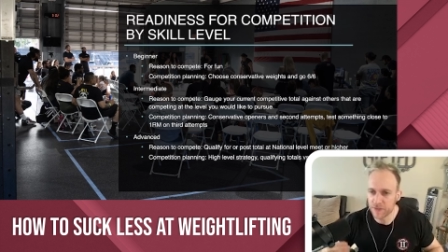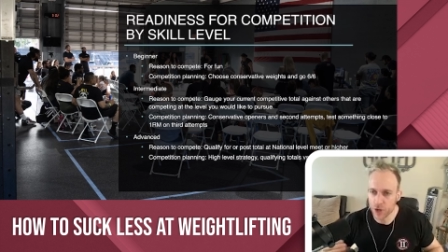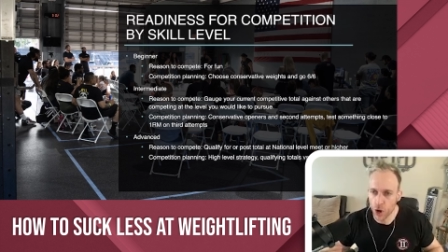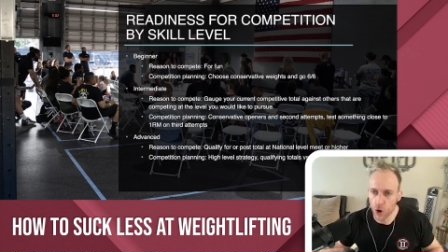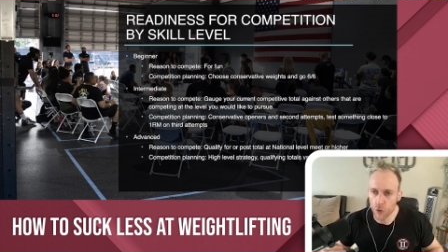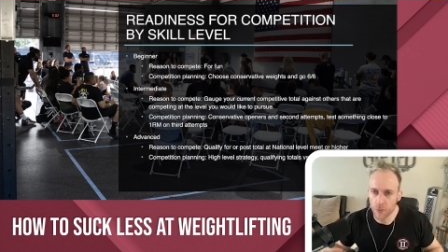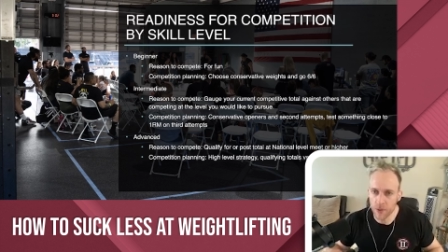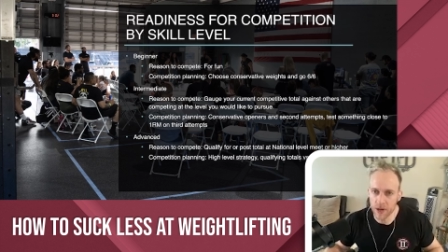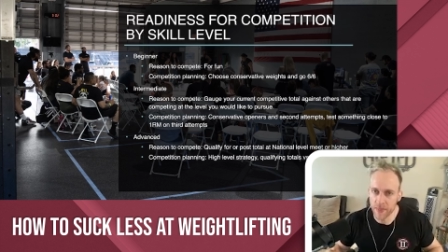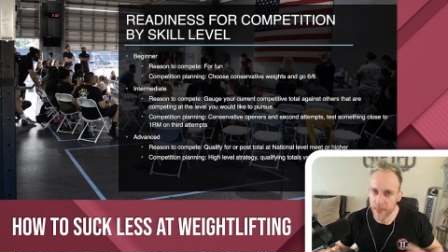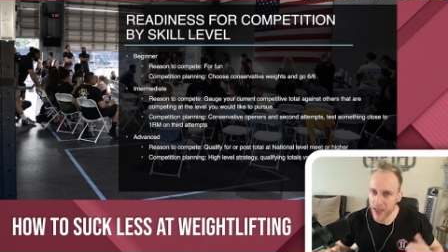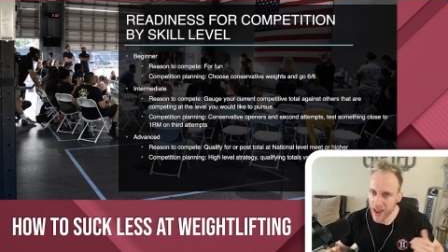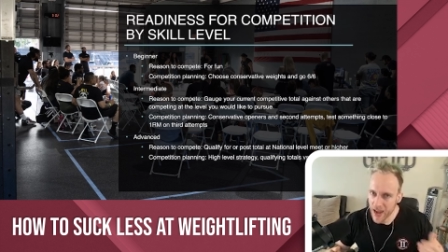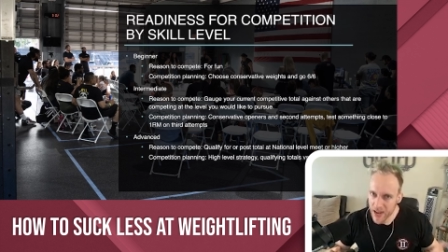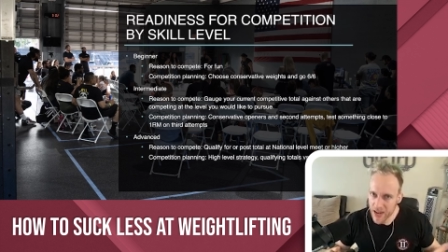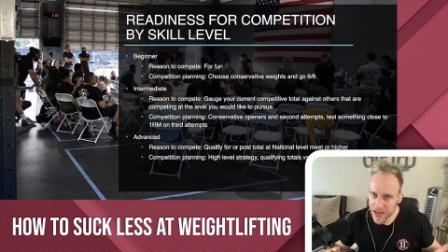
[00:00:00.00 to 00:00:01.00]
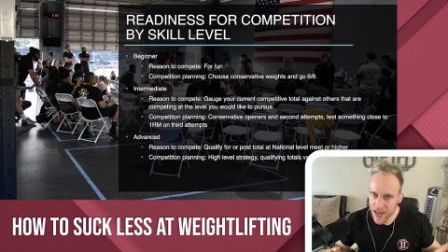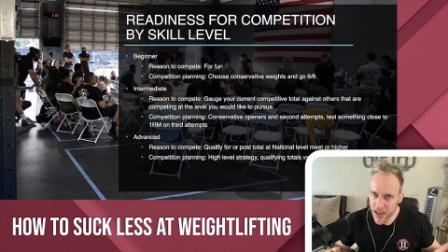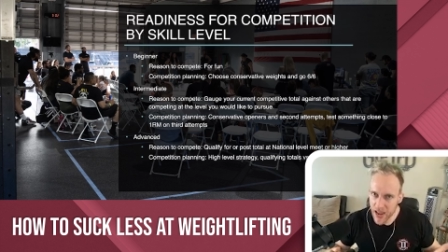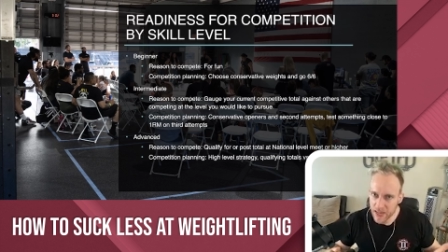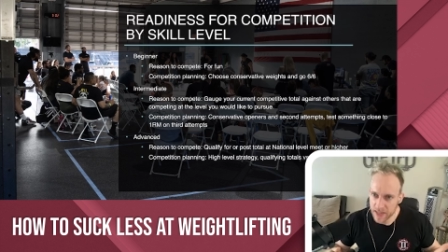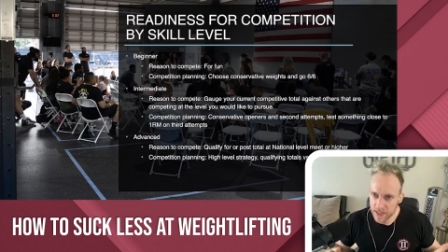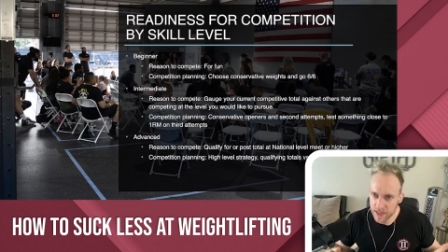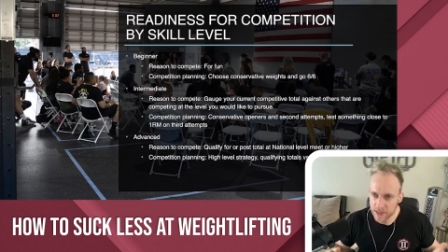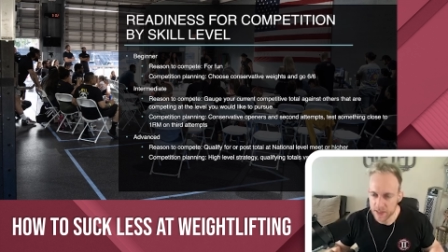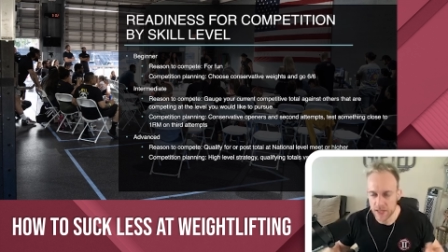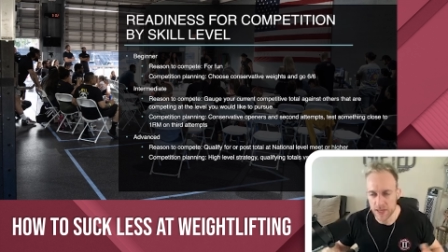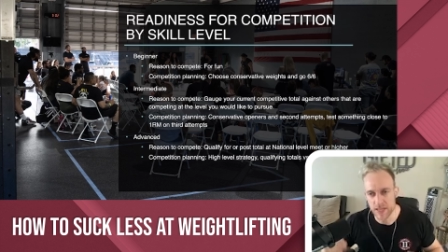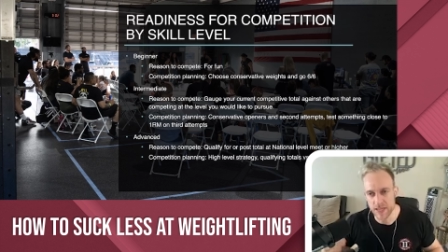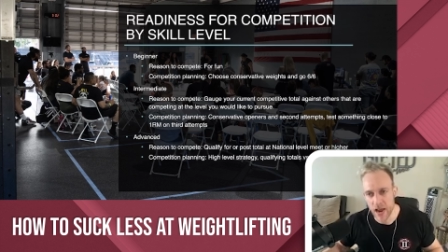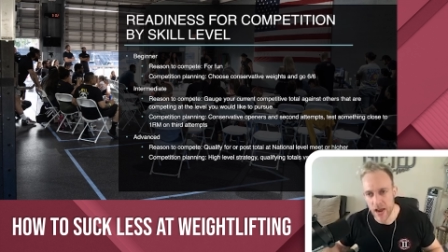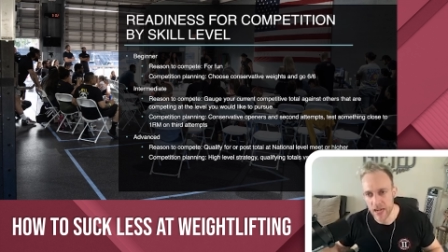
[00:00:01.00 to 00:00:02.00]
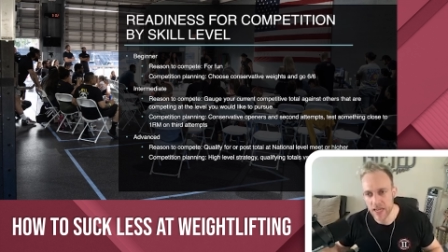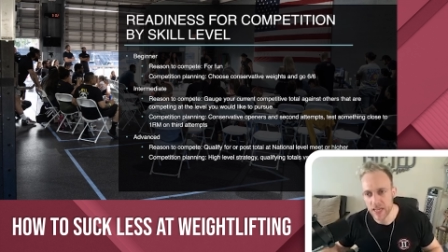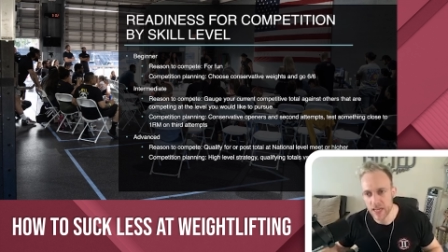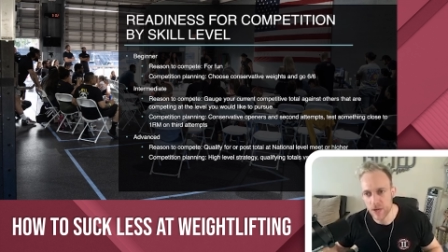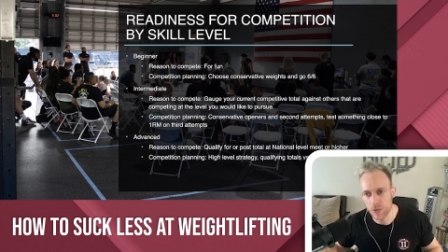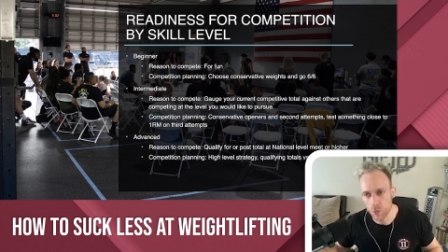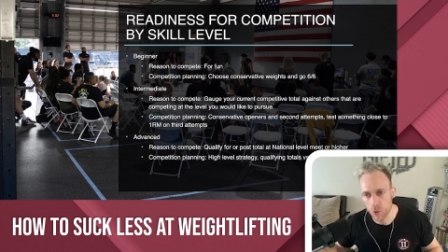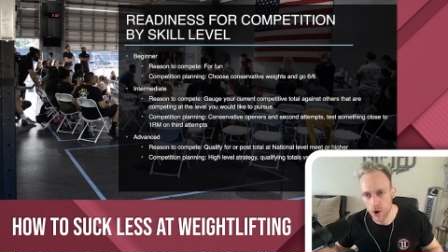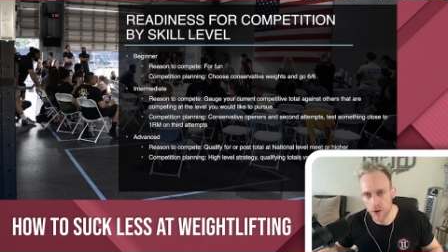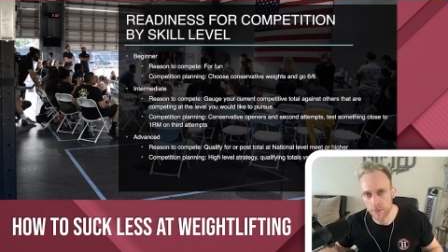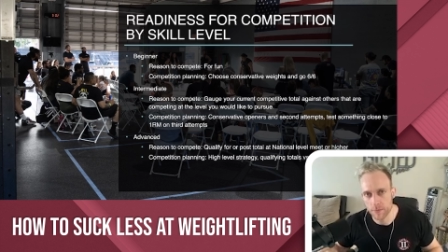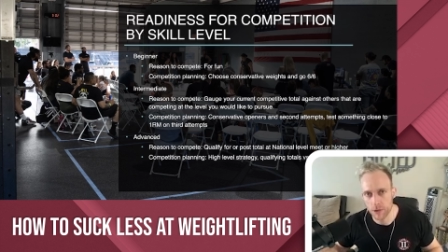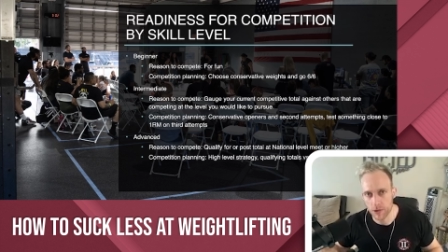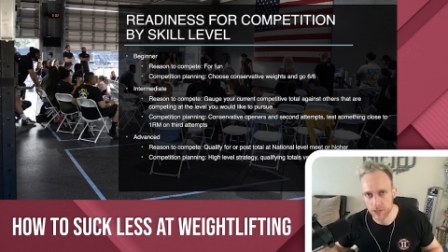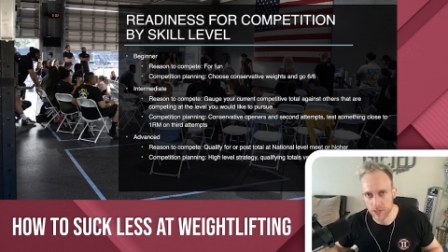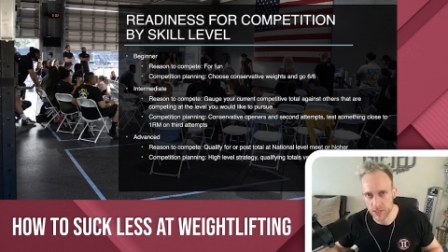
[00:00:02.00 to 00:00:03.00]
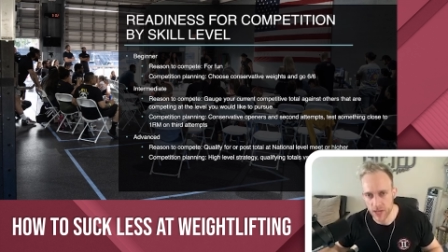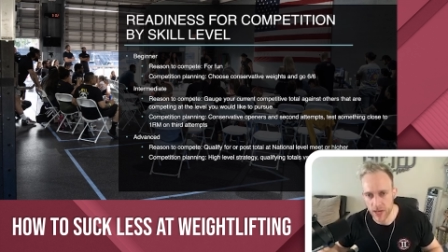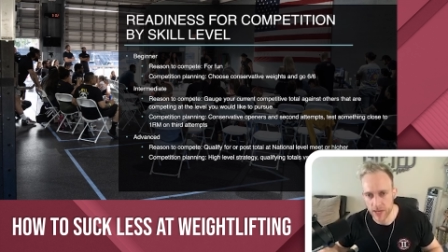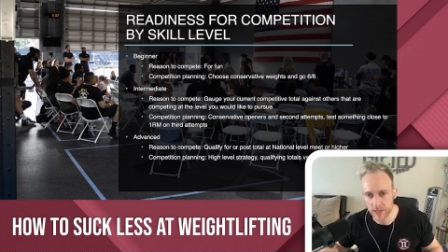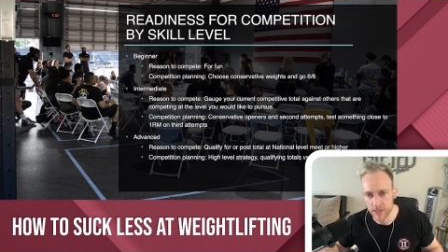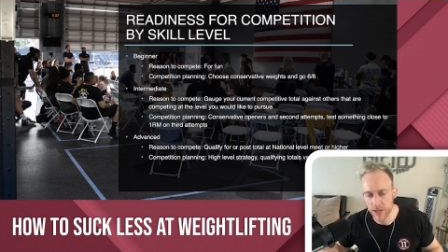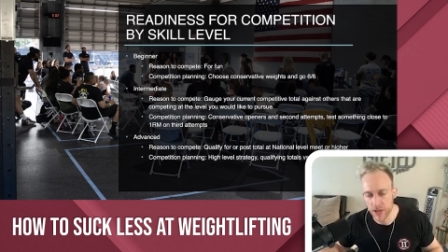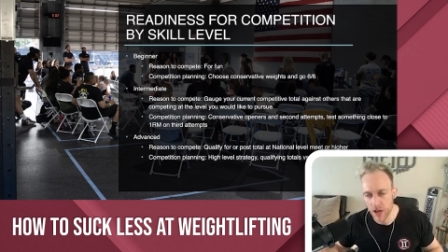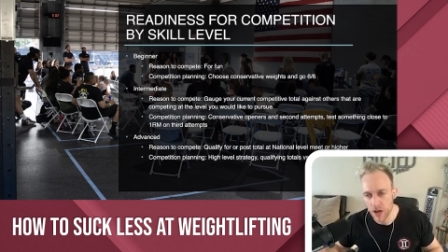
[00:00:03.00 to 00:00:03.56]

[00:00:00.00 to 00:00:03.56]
to open in the 88 to 91%